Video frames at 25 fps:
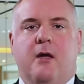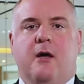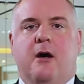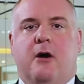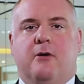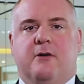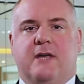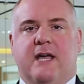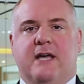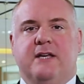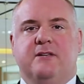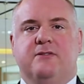
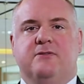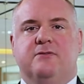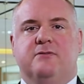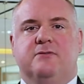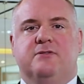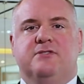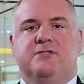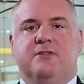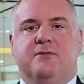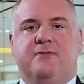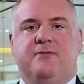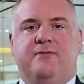Okay,
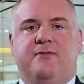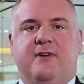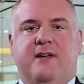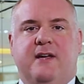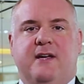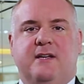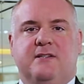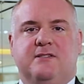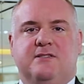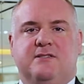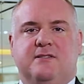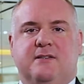so
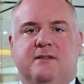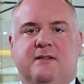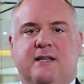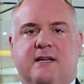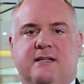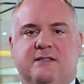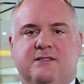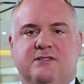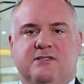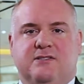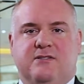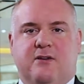first,
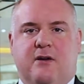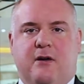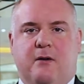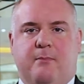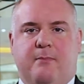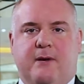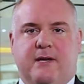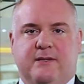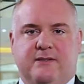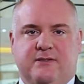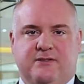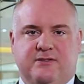let's start
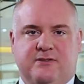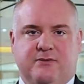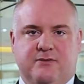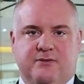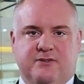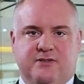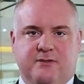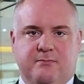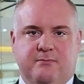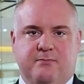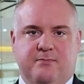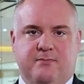by
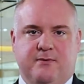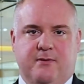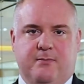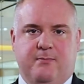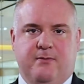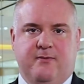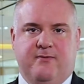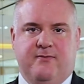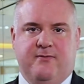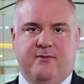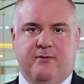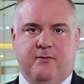discussing the
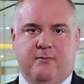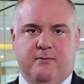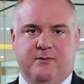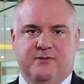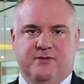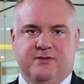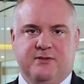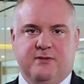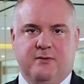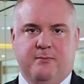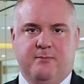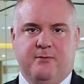
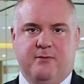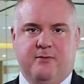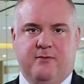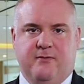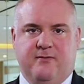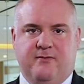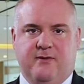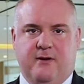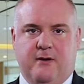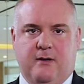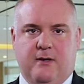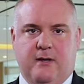performance of the
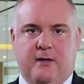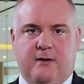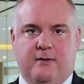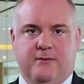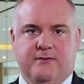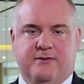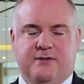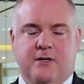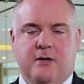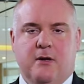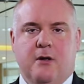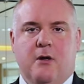
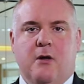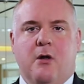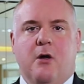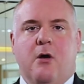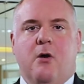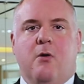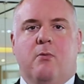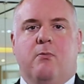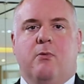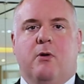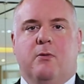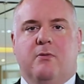portfolios.
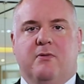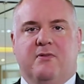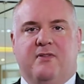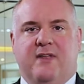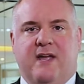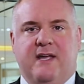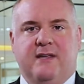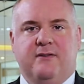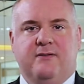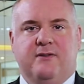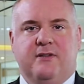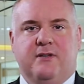What we'll
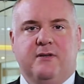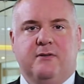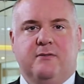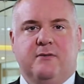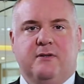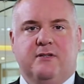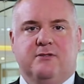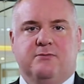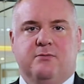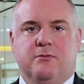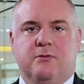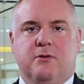then do
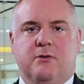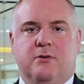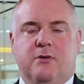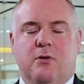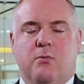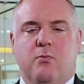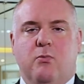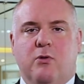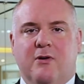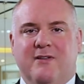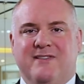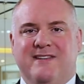is we'll look
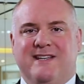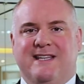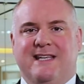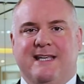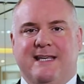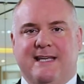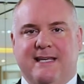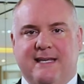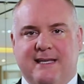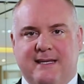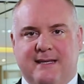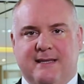at what are the
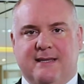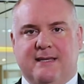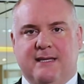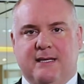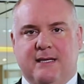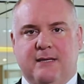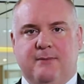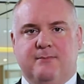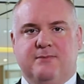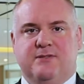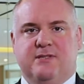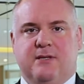key
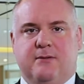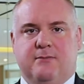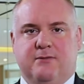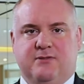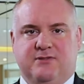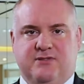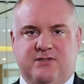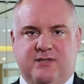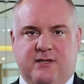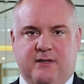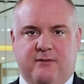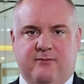themes that we're
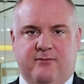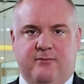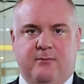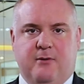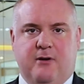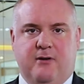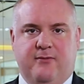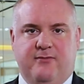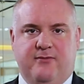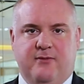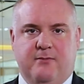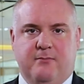seeing from
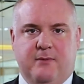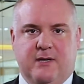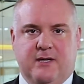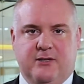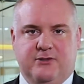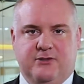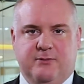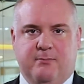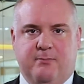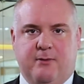our fund manager